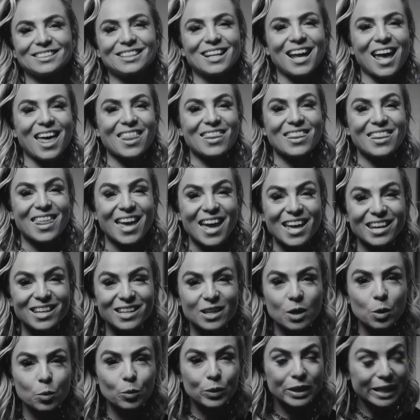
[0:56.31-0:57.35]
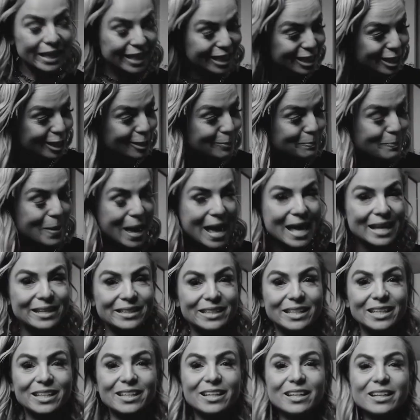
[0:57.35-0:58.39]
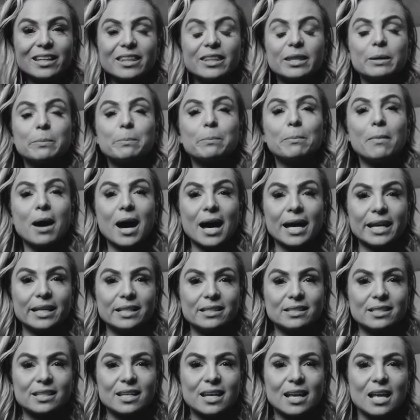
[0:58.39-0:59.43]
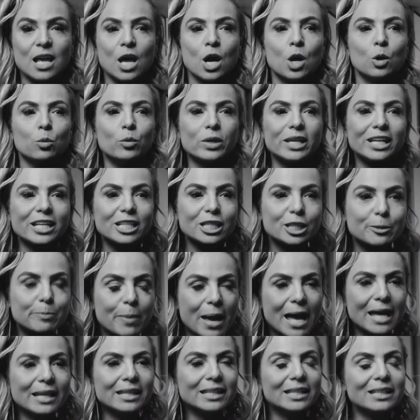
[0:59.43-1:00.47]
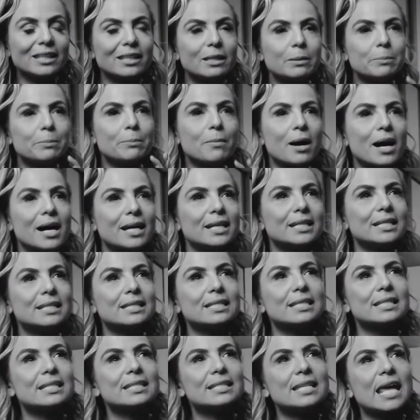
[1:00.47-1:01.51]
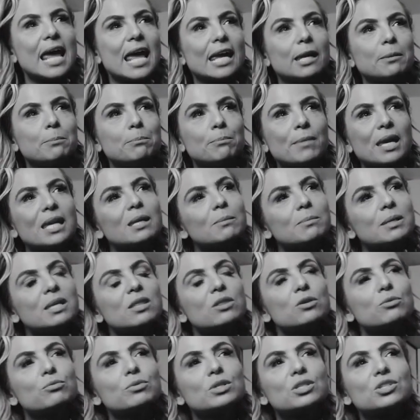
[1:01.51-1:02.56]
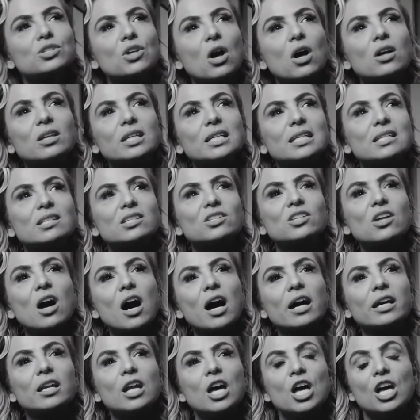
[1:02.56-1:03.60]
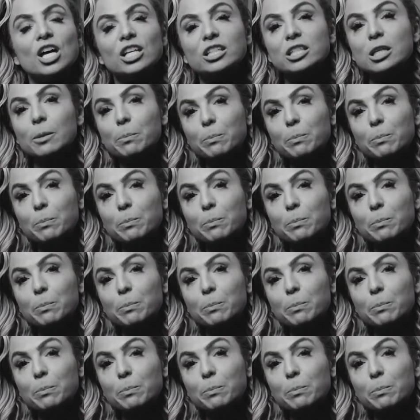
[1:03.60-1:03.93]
And then we expanded the mind. We expanded the mind into saying maybe the result is not to